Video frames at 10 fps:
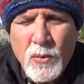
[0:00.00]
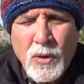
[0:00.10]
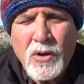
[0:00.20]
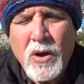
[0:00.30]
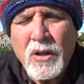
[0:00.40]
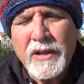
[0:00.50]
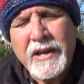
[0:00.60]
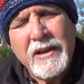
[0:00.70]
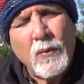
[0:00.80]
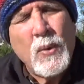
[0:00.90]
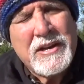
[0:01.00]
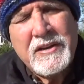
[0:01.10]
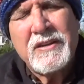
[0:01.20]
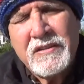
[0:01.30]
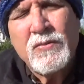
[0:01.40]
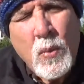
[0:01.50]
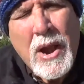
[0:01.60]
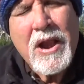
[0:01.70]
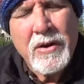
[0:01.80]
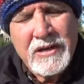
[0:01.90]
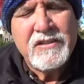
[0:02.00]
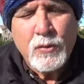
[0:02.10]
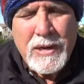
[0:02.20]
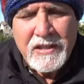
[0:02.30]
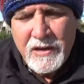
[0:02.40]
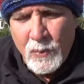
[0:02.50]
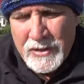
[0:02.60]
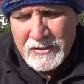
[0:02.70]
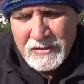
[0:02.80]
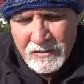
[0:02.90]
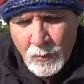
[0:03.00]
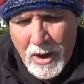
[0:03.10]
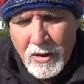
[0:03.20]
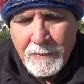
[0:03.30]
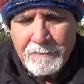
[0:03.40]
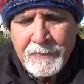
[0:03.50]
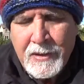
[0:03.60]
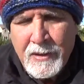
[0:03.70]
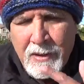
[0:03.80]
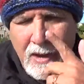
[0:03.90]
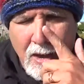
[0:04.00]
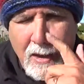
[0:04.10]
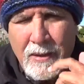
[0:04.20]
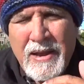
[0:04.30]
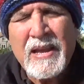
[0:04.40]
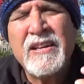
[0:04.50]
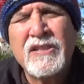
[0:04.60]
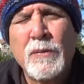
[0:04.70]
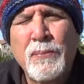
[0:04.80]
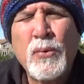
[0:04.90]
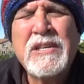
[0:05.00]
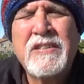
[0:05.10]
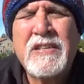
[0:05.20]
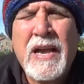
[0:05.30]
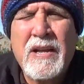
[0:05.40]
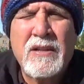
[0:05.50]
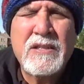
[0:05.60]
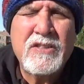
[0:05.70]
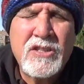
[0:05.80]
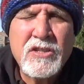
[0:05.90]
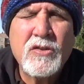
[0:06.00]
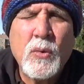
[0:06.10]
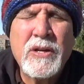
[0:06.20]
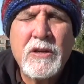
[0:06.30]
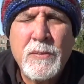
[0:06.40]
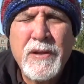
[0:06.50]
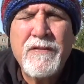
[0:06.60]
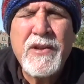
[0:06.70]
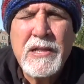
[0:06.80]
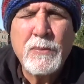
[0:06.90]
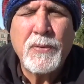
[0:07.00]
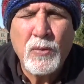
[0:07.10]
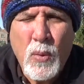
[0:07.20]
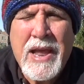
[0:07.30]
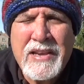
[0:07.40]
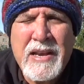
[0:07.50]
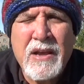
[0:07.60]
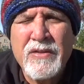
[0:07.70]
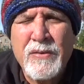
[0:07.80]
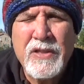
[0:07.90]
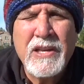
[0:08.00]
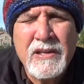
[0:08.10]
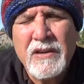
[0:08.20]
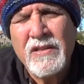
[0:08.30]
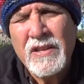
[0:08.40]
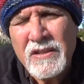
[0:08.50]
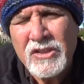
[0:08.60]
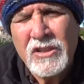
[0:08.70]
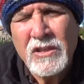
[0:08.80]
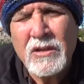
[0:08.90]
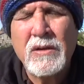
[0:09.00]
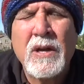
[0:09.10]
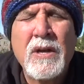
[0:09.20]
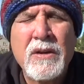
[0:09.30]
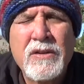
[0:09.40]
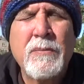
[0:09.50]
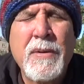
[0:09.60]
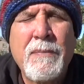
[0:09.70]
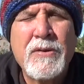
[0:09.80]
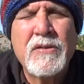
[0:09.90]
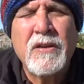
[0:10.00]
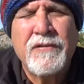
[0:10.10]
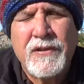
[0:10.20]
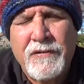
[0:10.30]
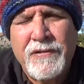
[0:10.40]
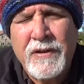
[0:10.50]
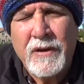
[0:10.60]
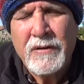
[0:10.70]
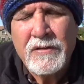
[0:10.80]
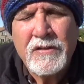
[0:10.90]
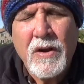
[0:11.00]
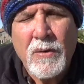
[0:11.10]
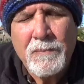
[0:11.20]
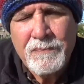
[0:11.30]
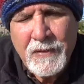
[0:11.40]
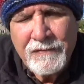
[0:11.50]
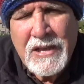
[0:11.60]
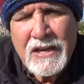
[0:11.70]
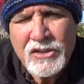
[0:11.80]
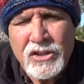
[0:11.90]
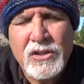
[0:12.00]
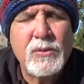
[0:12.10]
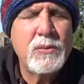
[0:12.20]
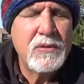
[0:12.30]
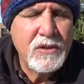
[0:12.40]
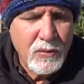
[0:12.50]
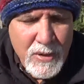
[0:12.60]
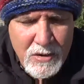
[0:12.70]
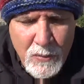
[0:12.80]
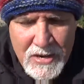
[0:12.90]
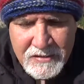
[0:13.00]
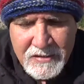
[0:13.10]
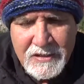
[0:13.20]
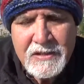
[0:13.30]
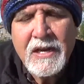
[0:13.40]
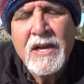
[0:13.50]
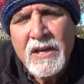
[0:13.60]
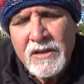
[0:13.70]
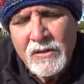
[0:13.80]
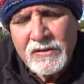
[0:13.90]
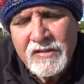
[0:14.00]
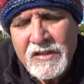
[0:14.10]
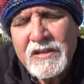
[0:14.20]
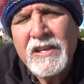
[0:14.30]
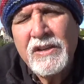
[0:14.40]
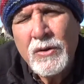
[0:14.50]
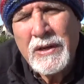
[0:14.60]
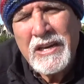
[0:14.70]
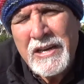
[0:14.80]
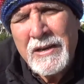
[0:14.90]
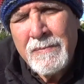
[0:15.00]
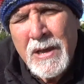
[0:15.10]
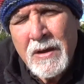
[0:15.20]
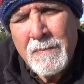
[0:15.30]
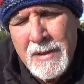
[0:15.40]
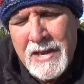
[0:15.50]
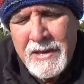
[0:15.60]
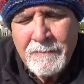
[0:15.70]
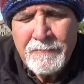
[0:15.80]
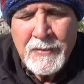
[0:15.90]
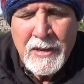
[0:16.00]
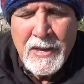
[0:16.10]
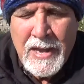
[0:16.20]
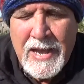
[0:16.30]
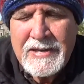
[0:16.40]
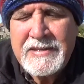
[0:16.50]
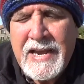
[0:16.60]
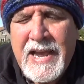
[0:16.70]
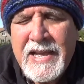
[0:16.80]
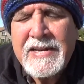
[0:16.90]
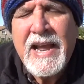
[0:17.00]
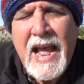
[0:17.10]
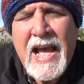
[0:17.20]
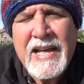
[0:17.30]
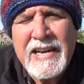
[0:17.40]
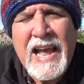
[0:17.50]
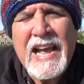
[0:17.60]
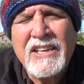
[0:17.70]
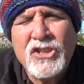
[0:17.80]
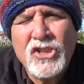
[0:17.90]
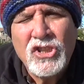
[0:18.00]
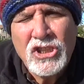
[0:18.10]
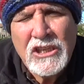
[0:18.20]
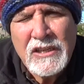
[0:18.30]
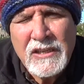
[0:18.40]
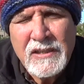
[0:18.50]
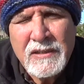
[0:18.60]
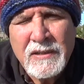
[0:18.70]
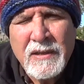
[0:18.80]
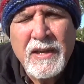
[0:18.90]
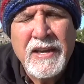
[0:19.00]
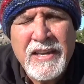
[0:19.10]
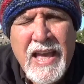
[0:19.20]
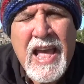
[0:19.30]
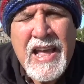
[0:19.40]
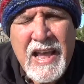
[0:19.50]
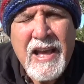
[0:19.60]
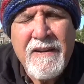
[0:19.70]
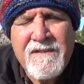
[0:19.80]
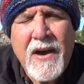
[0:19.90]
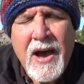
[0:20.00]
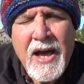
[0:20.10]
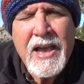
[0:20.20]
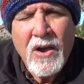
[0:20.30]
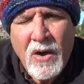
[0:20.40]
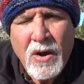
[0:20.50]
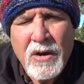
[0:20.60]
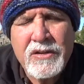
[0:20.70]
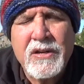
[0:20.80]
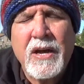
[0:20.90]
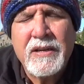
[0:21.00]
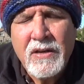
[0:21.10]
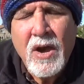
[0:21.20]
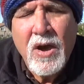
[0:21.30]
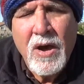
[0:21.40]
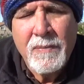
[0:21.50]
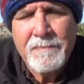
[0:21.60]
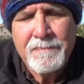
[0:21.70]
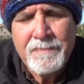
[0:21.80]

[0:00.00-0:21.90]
We're calling it witness wear, Israeli witness wear. And it's a pre-sale. It's just going to be available right now through the end of this year to members of KFIR. So if that's you, you're interested, you'll see that you can email me at dan@hgkfir.com.